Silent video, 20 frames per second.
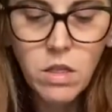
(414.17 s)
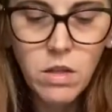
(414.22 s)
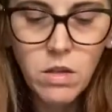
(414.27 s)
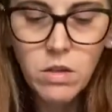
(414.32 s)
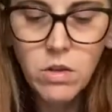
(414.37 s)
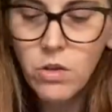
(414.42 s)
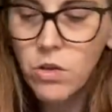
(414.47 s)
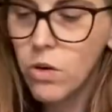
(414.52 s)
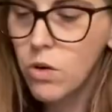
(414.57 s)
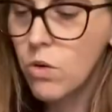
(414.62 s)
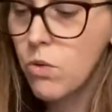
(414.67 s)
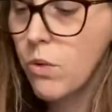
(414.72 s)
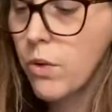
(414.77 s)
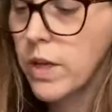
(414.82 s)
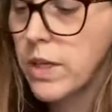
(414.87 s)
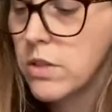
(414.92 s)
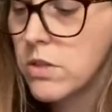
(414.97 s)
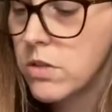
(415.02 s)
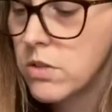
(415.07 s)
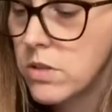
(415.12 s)
You're
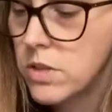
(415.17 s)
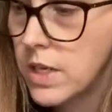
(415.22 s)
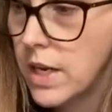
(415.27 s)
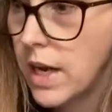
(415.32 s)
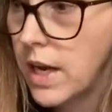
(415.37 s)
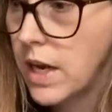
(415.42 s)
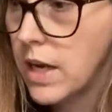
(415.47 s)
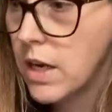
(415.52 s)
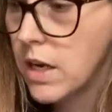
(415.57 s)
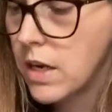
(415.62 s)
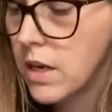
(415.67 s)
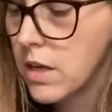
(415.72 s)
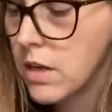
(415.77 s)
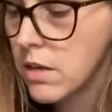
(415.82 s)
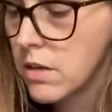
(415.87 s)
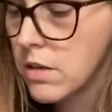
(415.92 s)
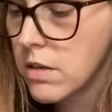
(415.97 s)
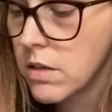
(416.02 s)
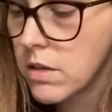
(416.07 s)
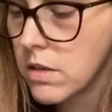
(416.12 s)
going to take
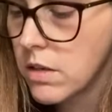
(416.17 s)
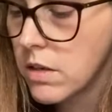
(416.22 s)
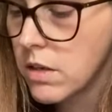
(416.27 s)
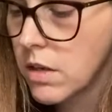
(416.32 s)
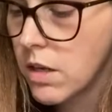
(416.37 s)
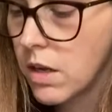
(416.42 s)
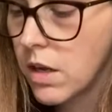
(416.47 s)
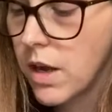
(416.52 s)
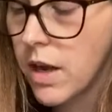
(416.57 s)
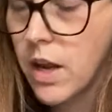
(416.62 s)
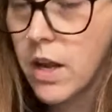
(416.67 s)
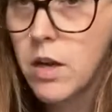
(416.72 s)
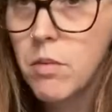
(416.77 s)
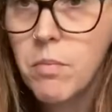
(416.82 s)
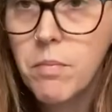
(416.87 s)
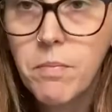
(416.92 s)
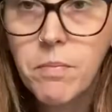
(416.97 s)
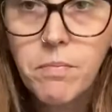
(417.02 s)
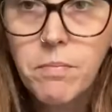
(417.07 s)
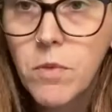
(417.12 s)
any
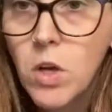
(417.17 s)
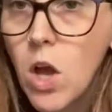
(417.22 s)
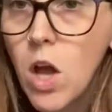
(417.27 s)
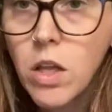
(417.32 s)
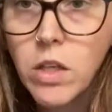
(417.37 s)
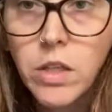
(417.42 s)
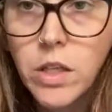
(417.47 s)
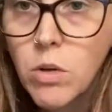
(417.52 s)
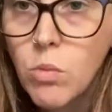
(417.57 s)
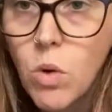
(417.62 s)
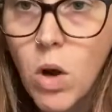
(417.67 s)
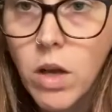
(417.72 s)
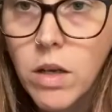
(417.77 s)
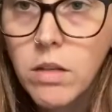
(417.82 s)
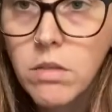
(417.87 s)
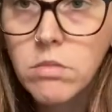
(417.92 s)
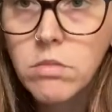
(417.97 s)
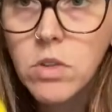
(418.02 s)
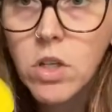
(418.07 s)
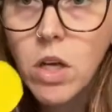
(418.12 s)
color you want,
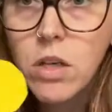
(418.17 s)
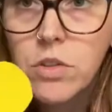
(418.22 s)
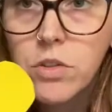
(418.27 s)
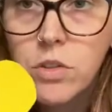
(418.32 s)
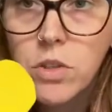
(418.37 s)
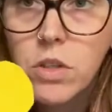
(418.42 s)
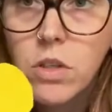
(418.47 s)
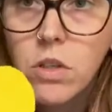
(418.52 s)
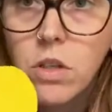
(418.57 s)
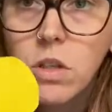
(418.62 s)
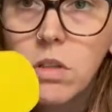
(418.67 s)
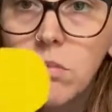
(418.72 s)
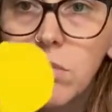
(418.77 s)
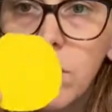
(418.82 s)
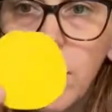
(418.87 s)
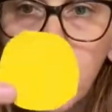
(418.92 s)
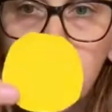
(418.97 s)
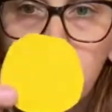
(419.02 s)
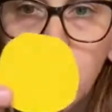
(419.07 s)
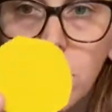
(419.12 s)
cut a circle.
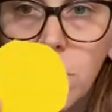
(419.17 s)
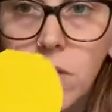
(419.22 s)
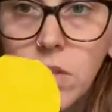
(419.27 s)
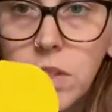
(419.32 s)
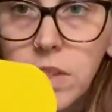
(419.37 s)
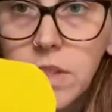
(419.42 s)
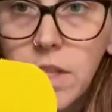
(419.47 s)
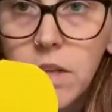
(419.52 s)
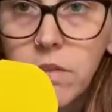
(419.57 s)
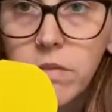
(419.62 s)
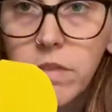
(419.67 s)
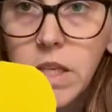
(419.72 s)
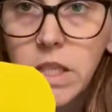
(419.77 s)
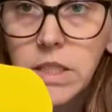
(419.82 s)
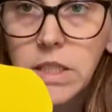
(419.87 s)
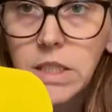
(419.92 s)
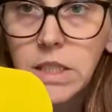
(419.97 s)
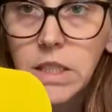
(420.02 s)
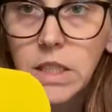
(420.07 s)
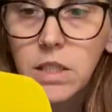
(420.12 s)
My circle is not
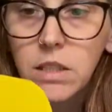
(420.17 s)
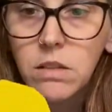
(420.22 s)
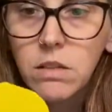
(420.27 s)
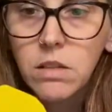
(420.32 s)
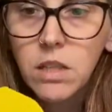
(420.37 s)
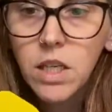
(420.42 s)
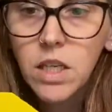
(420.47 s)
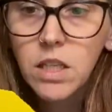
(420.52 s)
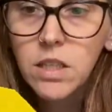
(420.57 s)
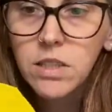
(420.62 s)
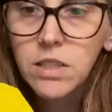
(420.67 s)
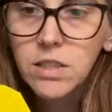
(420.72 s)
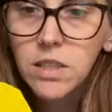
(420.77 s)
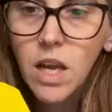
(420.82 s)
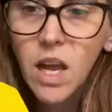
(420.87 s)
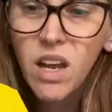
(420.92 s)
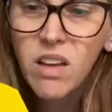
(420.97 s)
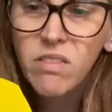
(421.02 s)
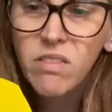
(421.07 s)
fancy. It's not